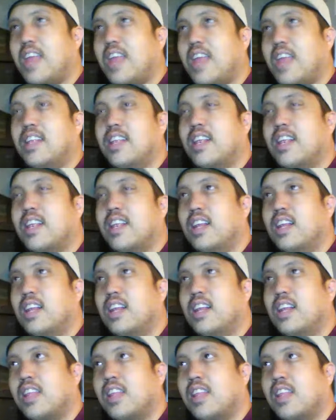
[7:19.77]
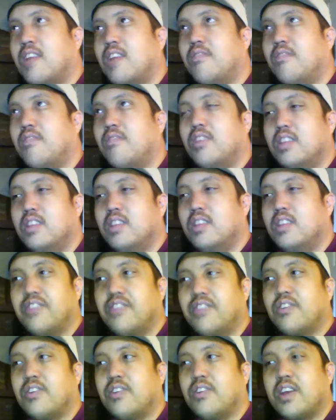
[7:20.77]
a lot of laser
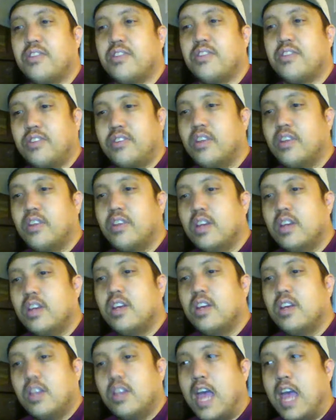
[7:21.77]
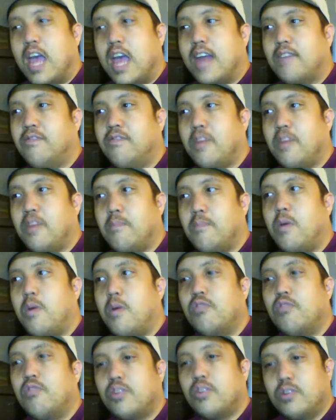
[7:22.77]
discs you had to flip over.